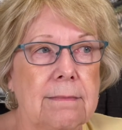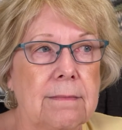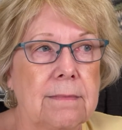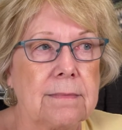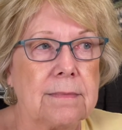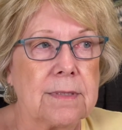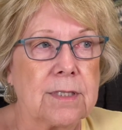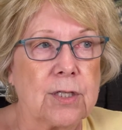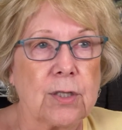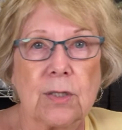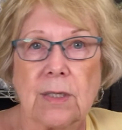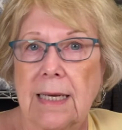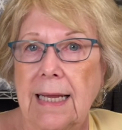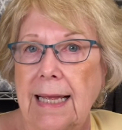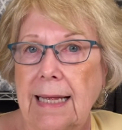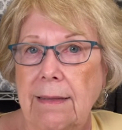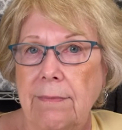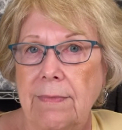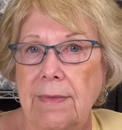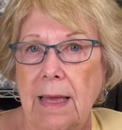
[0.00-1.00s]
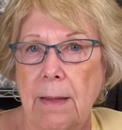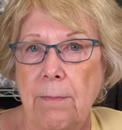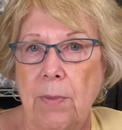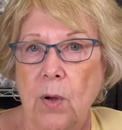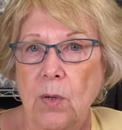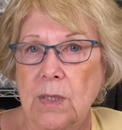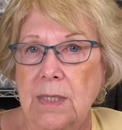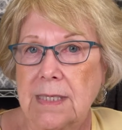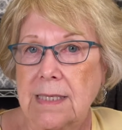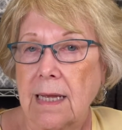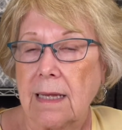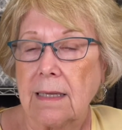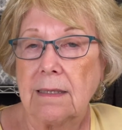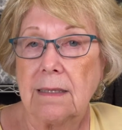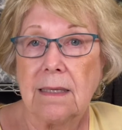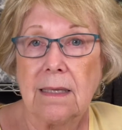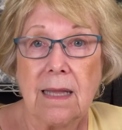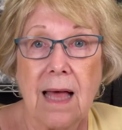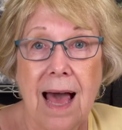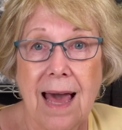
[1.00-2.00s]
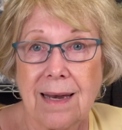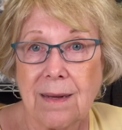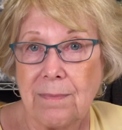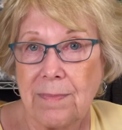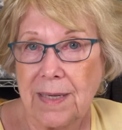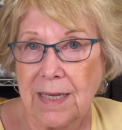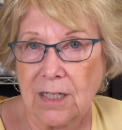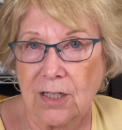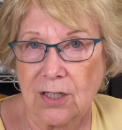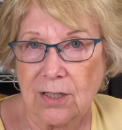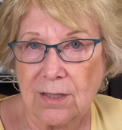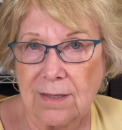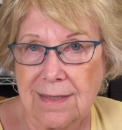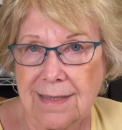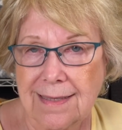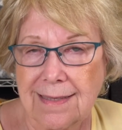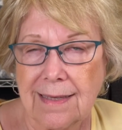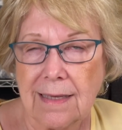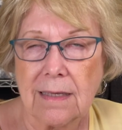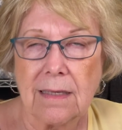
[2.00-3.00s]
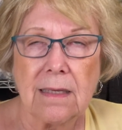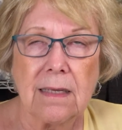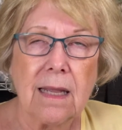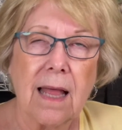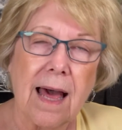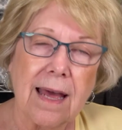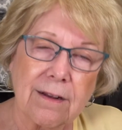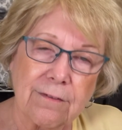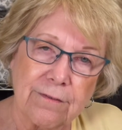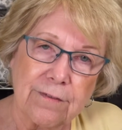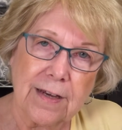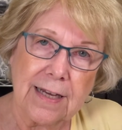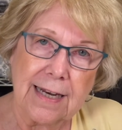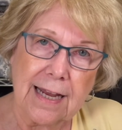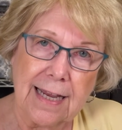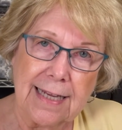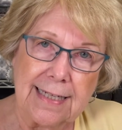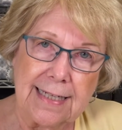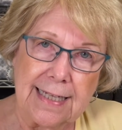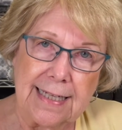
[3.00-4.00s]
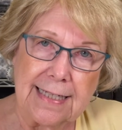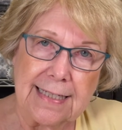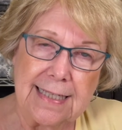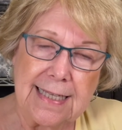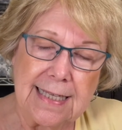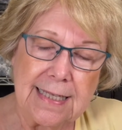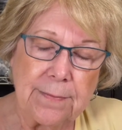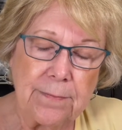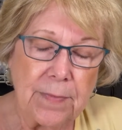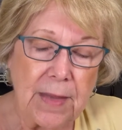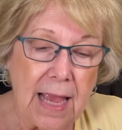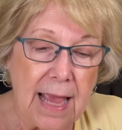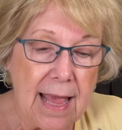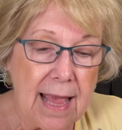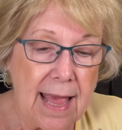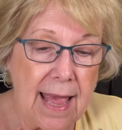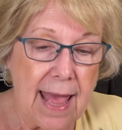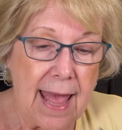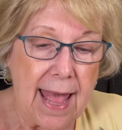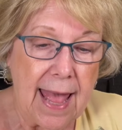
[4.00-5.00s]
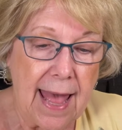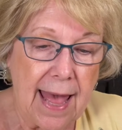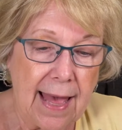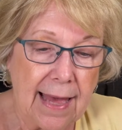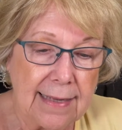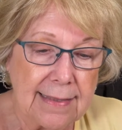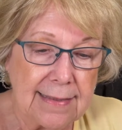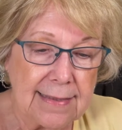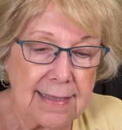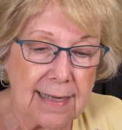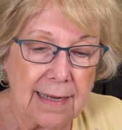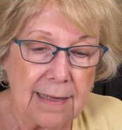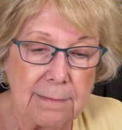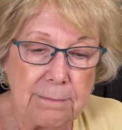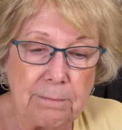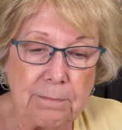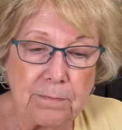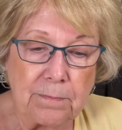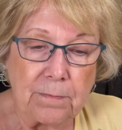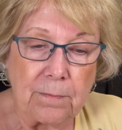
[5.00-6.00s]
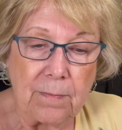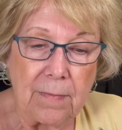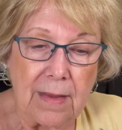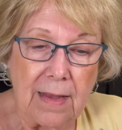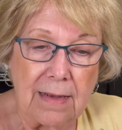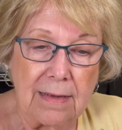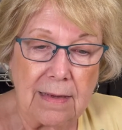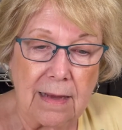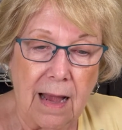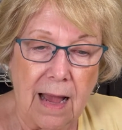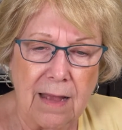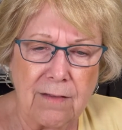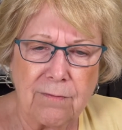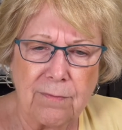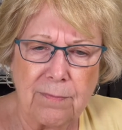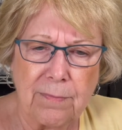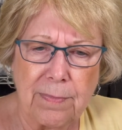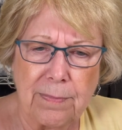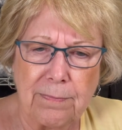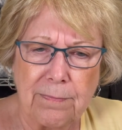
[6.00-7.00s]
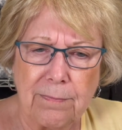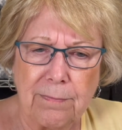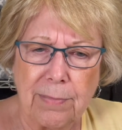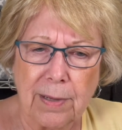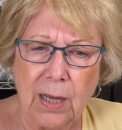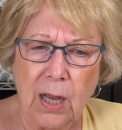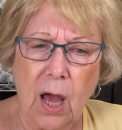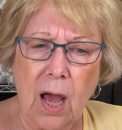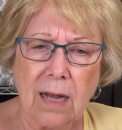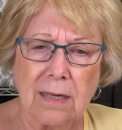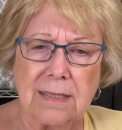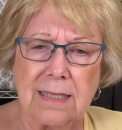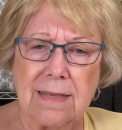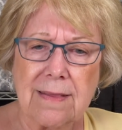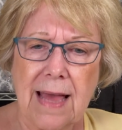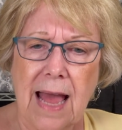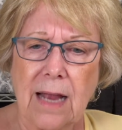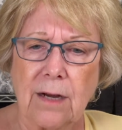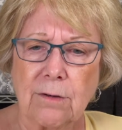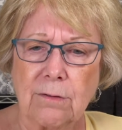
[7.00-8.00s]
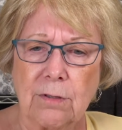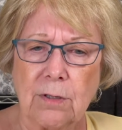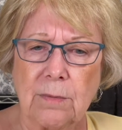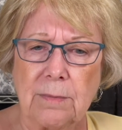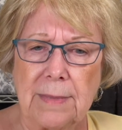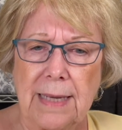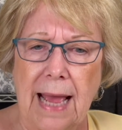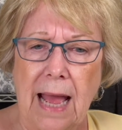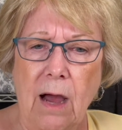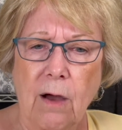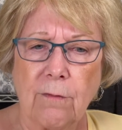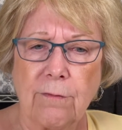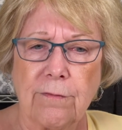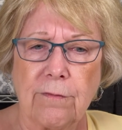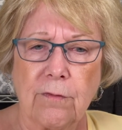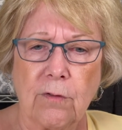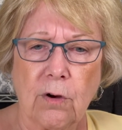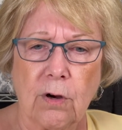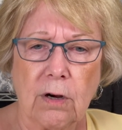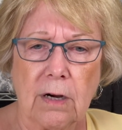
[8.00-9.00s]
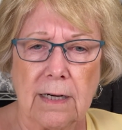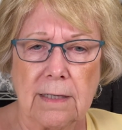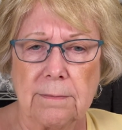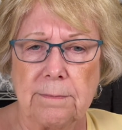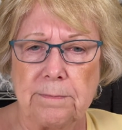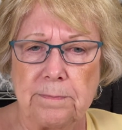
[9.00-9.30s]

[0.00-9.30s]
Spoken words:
certainly they post a lot of pictures, get a lot of fun ideas, and I've belonged to that group now for